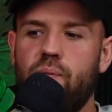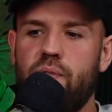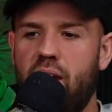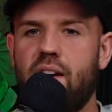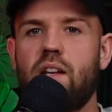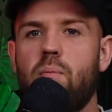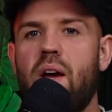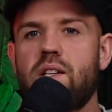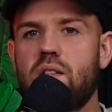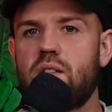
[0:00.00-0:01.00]
taking the
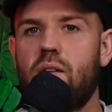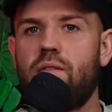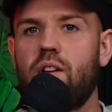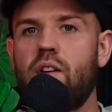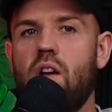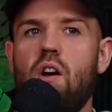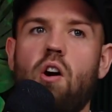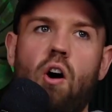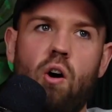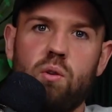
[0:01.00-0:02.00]
best of something
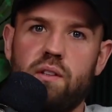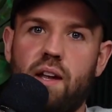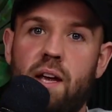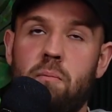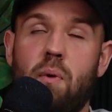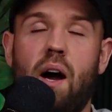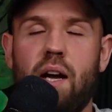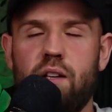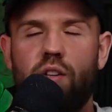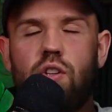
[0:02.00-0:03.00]
all the time,
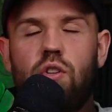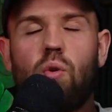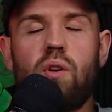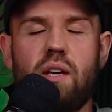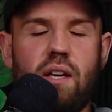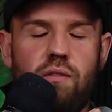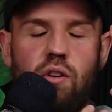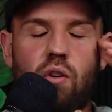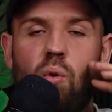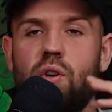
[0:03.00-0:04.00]
and you don't
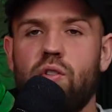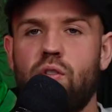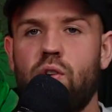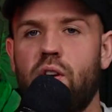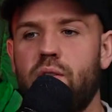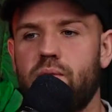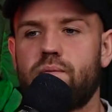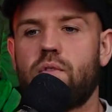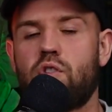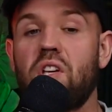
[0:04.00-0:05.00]
even know you're doing it.
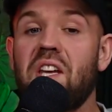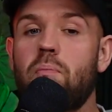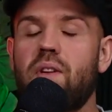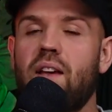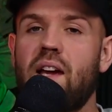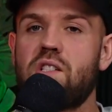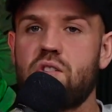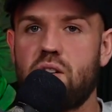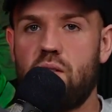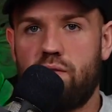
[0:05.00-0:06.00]
So you need to protect
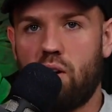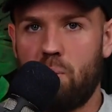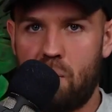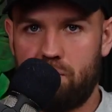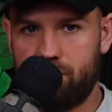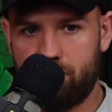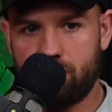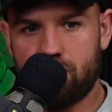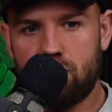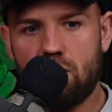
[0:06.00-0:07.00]
yourself from it.
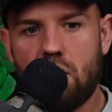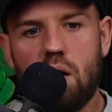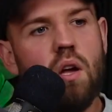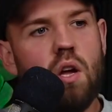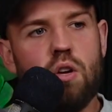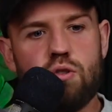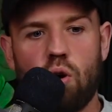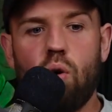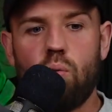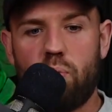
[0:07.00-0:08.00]

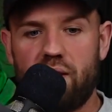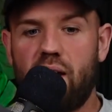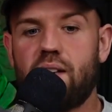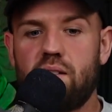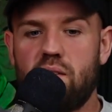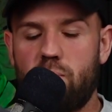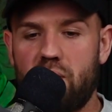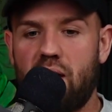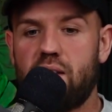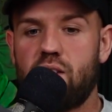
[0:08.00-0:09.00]
So protect
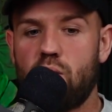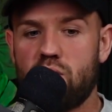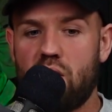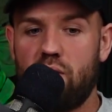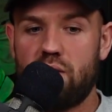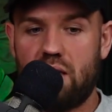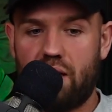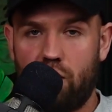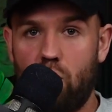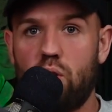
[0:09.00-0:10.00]
protecting yourself is like
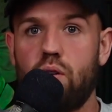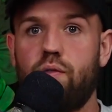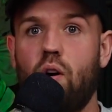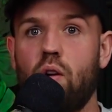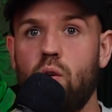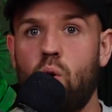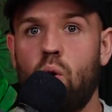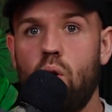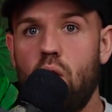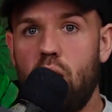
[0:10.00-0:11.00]
who you
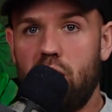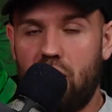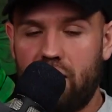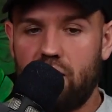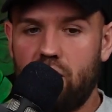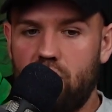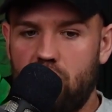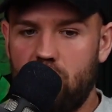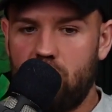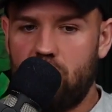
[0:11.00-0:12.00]
follow. Like,
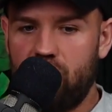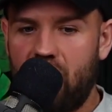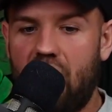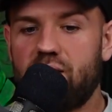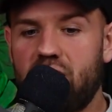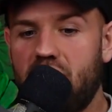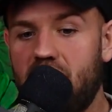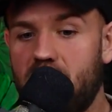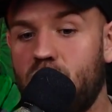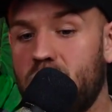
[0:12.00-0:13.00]
you have to
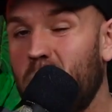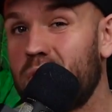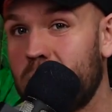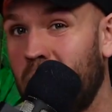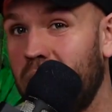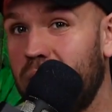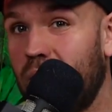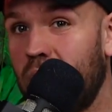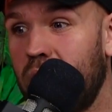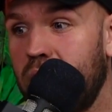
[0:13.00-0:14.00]
take responsibility
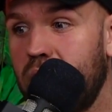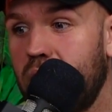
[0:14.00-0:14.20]
for it.